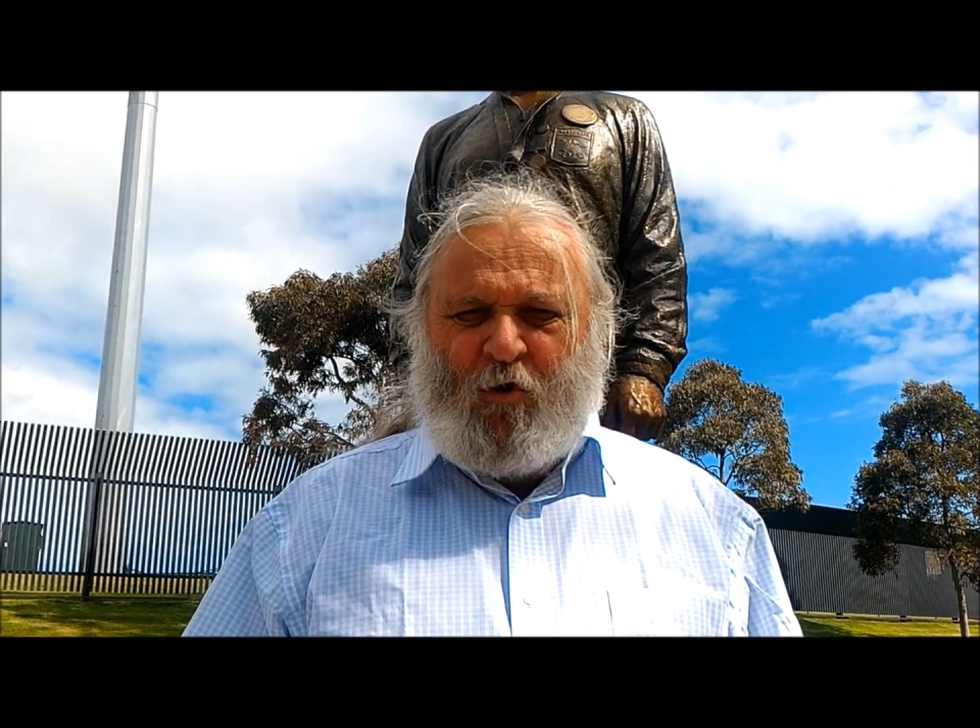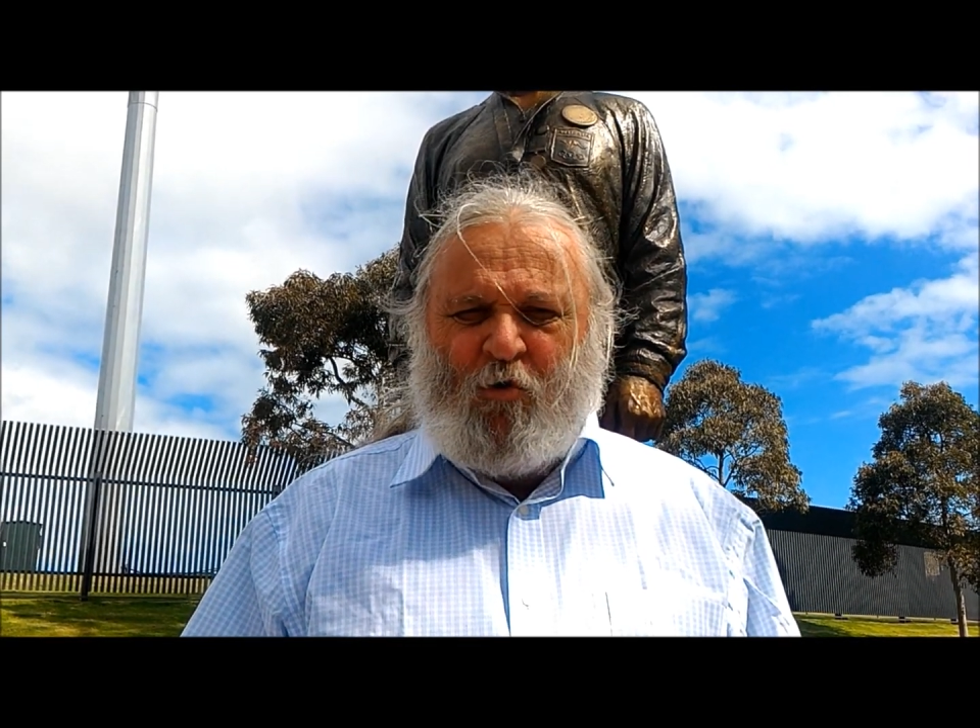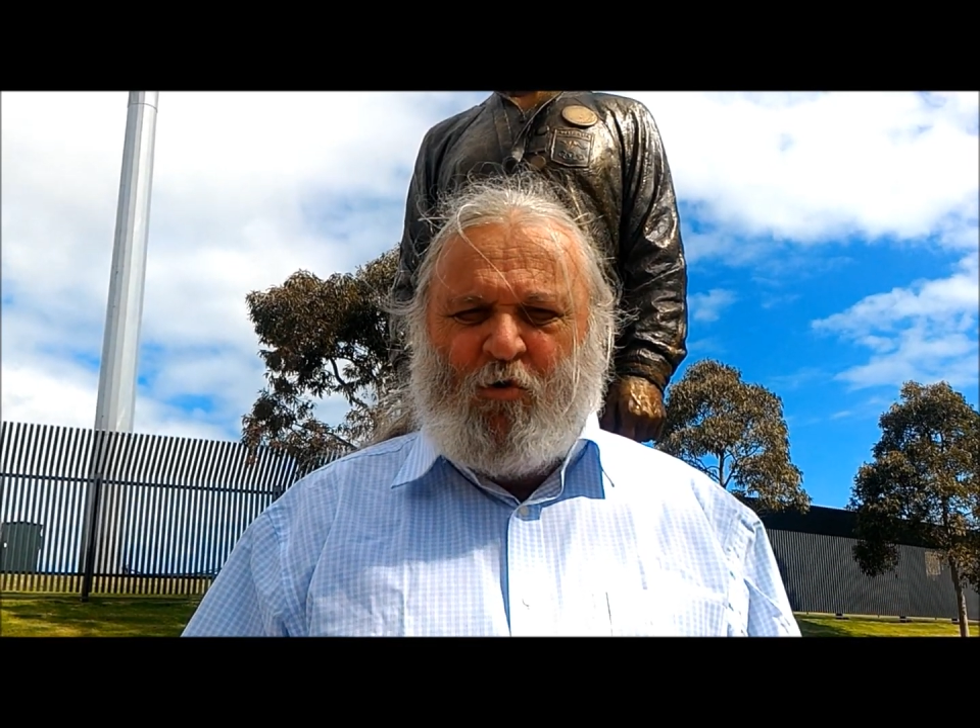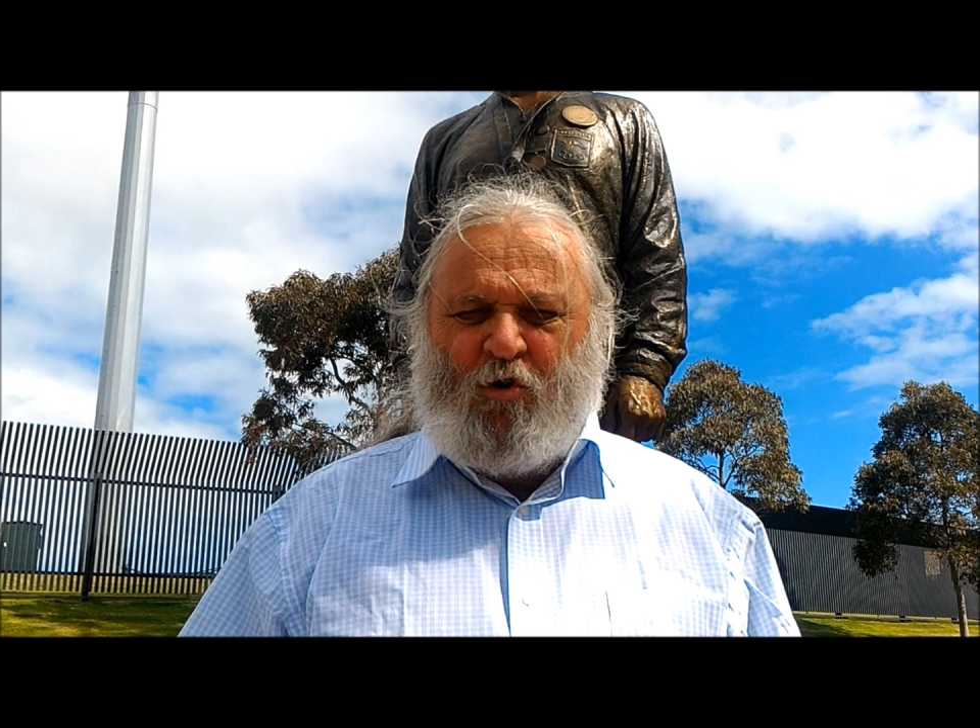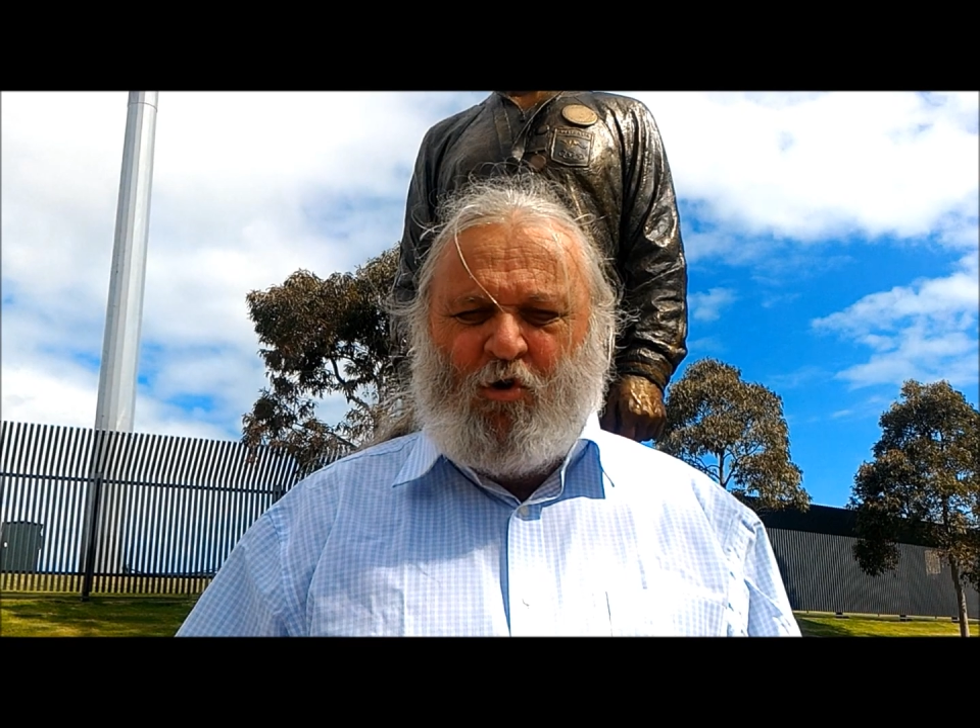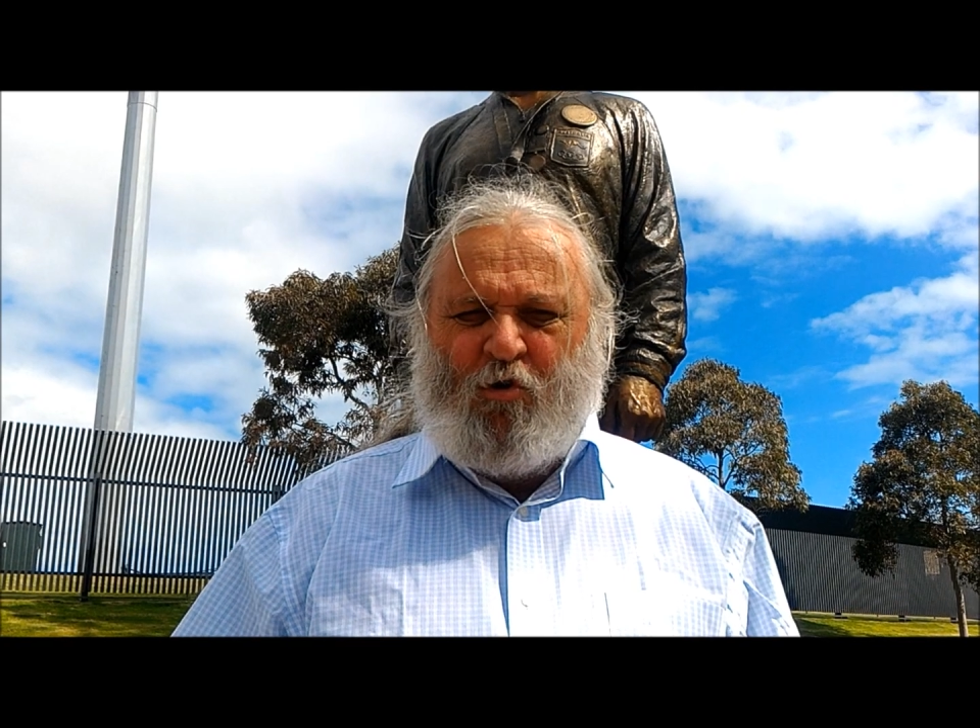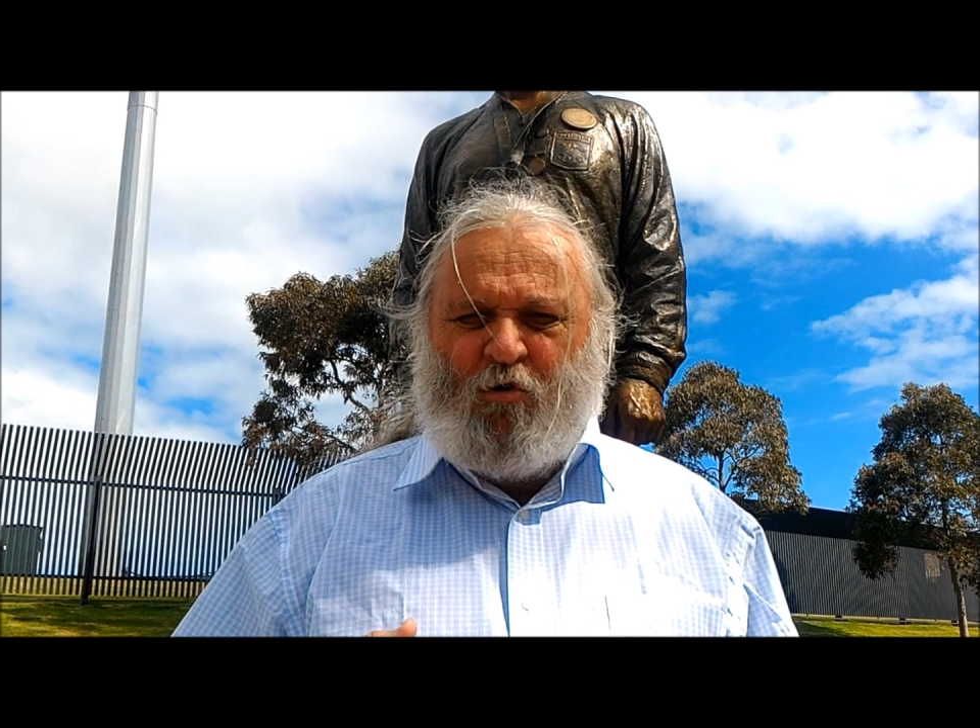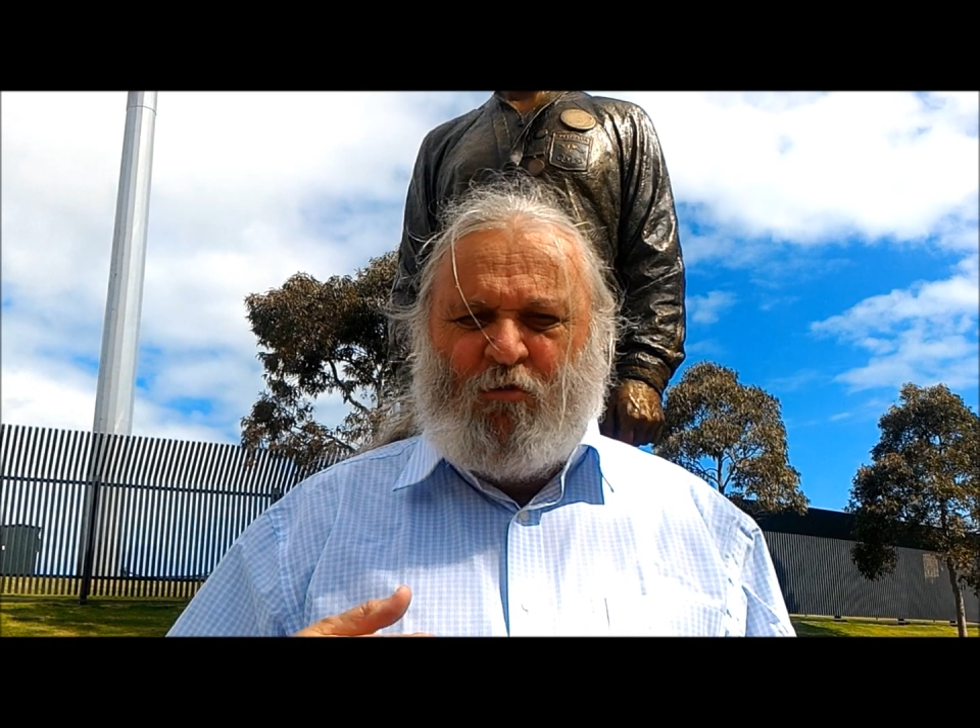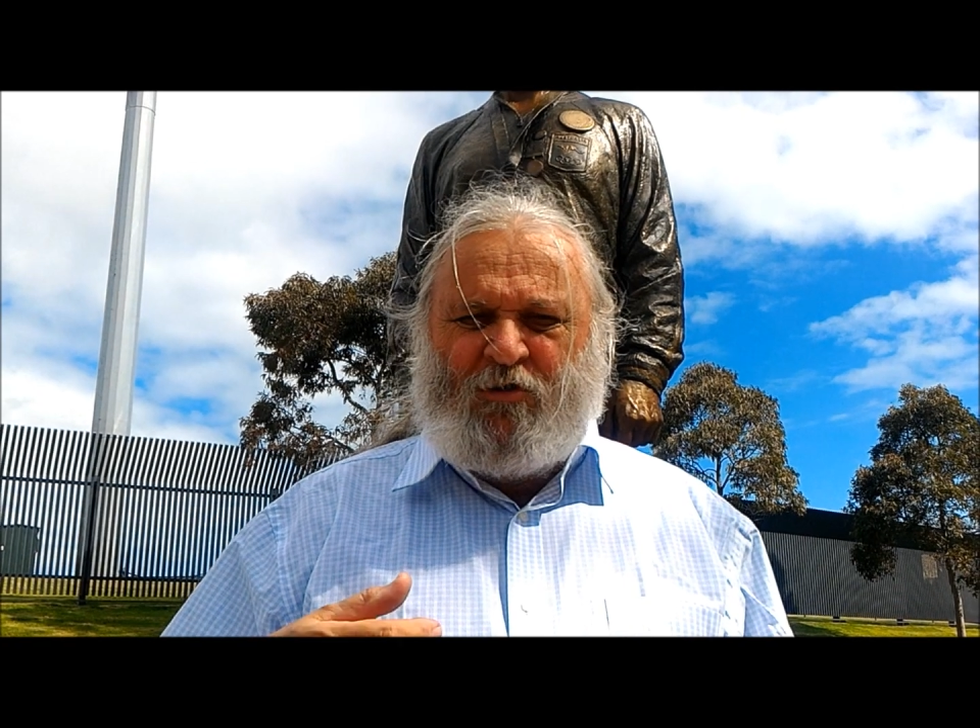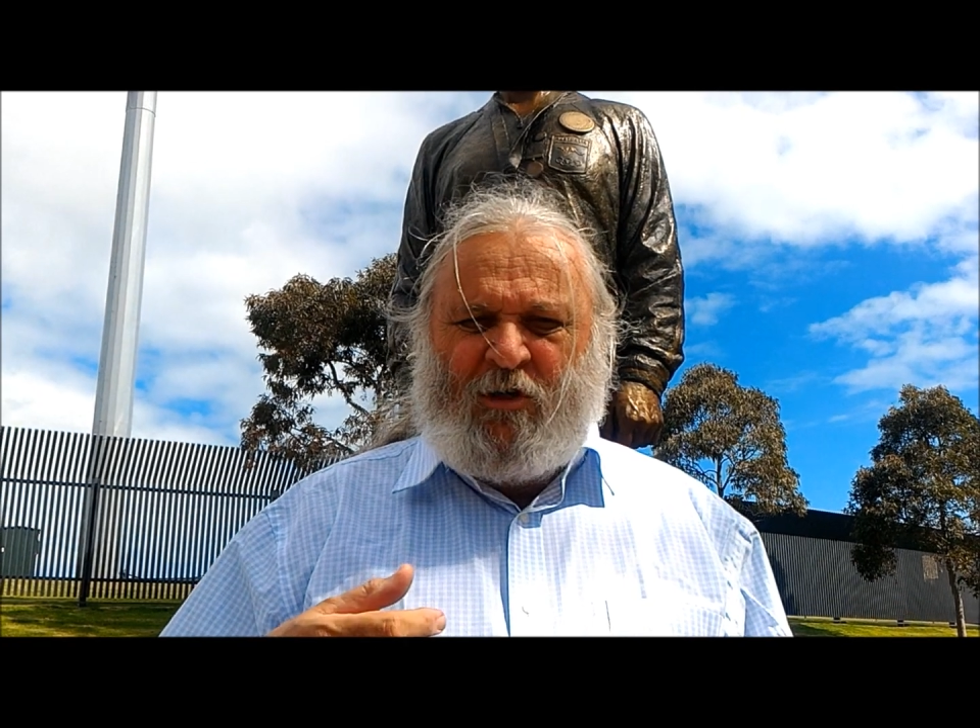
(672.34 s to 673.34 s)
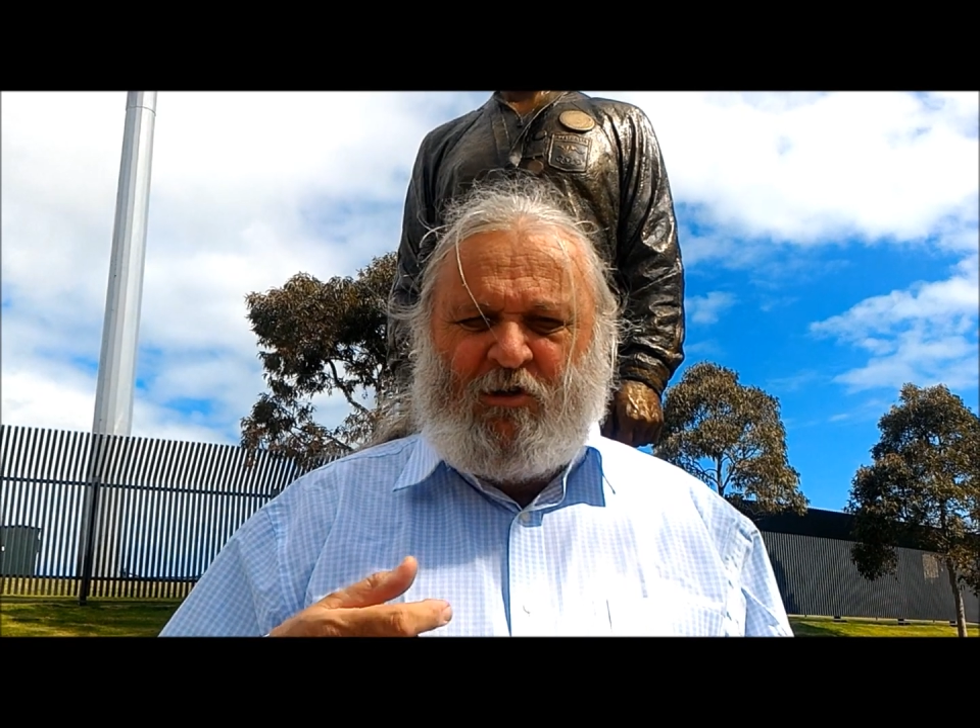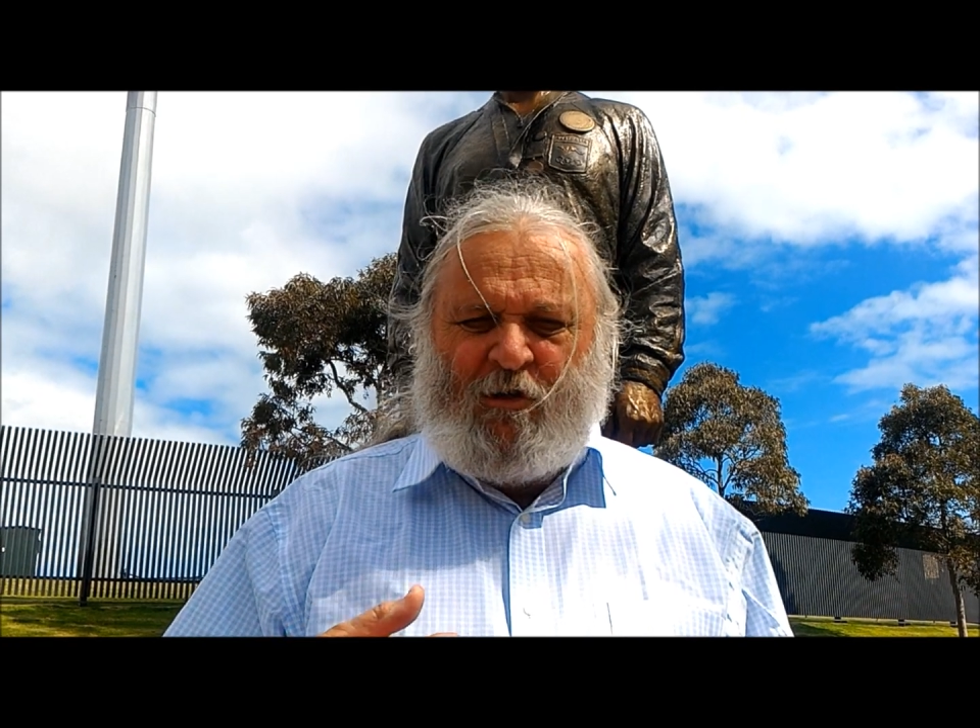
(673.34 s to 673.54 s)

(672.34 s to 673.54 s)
who use